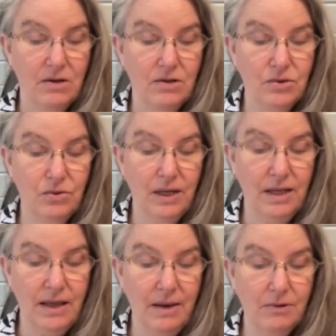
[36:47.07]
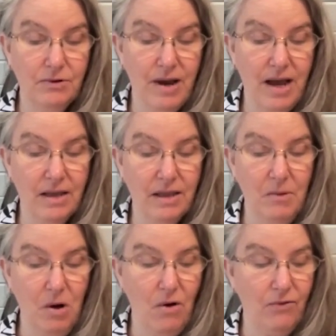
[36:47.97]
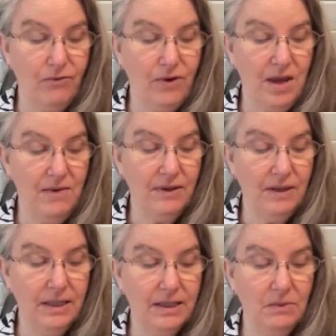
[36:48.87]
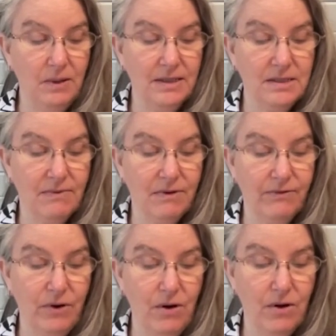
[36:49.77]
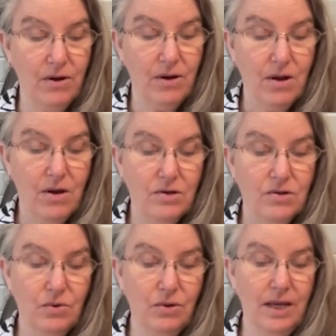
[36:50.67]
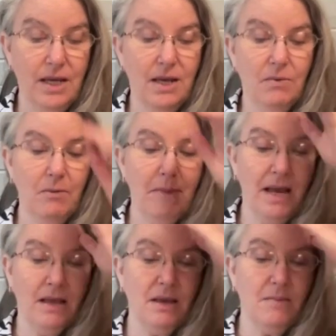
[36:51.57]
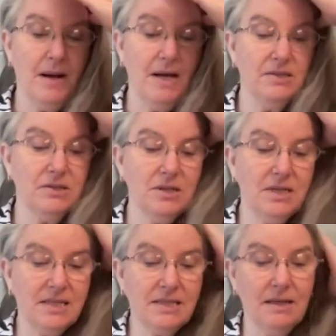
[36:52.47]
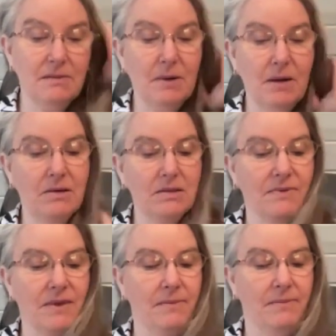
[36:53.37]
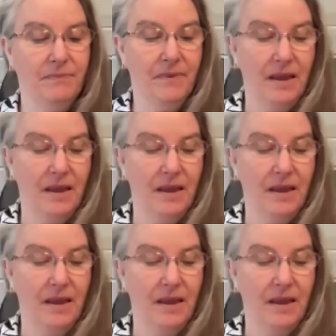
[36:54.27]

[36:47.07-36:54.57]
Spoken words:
Surely they will drag them off, even the little ones of the flock. Surely he will make their pasture desolate because of them.